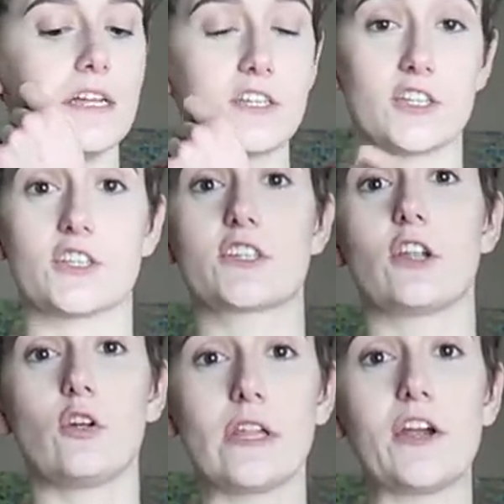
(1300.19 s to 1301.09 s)
to
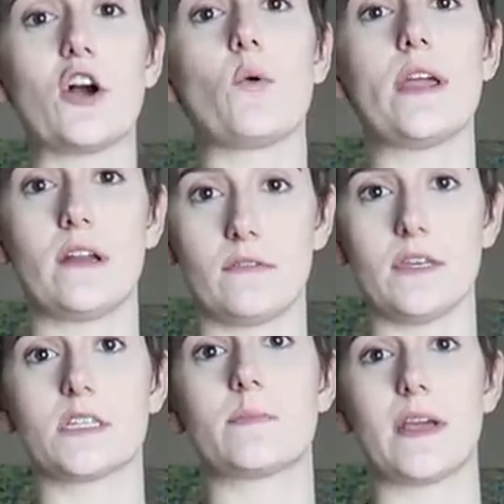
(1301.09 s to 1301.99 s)
slowly go in on
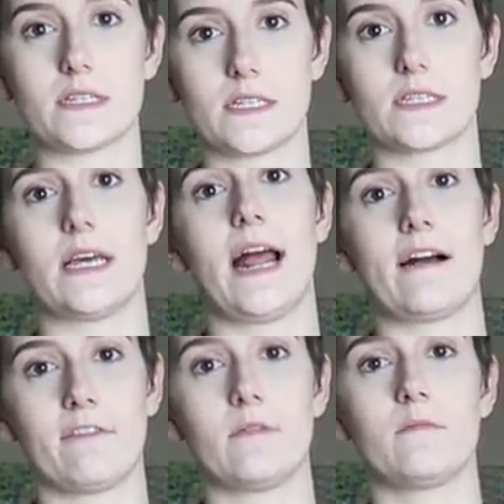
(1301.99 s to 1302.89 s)
these spaces that
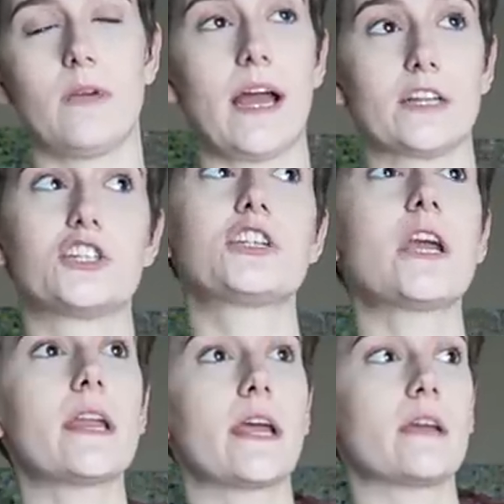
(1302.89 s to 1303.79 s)
haven't had
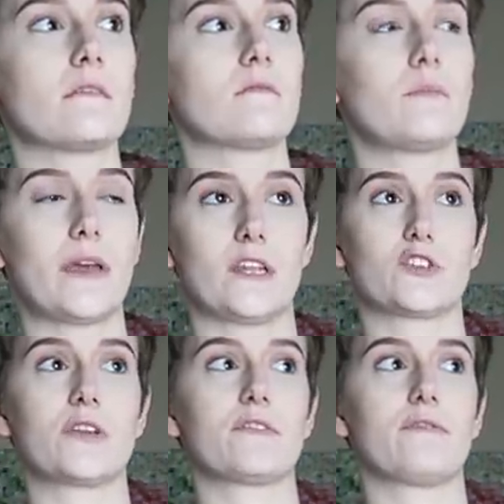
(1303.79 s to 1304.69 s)
shading
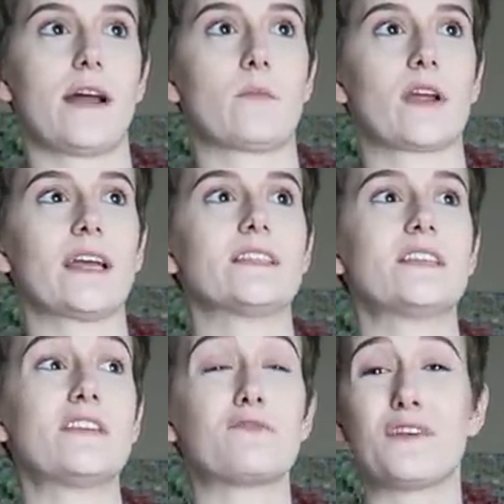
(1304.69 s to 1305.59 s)
penetrate the fabric and
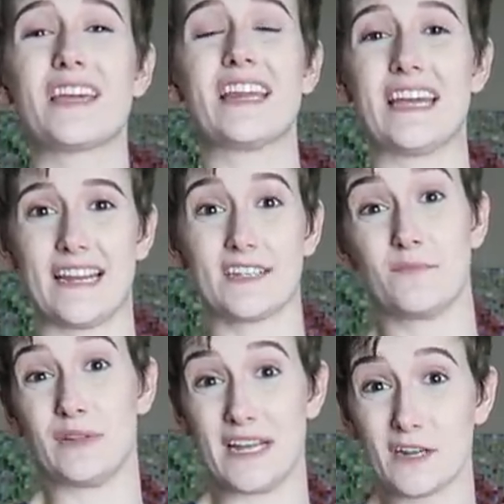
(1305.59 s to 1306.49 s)
see if we can get it to
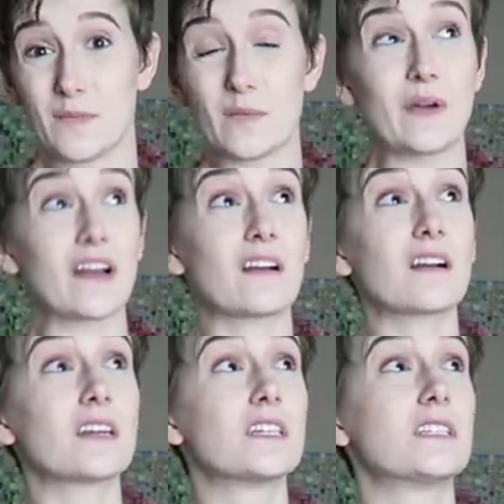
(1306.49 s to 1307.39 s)
blend a bit
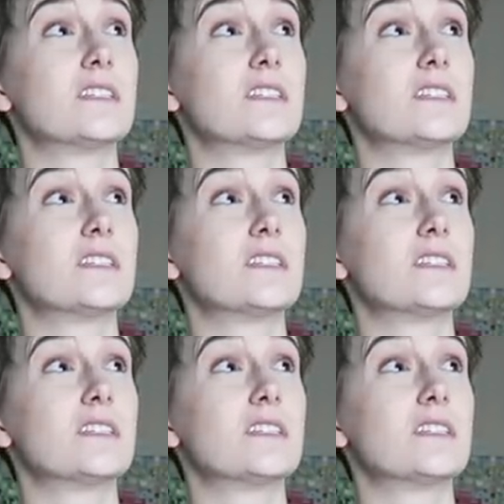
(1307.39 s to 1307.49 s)
better.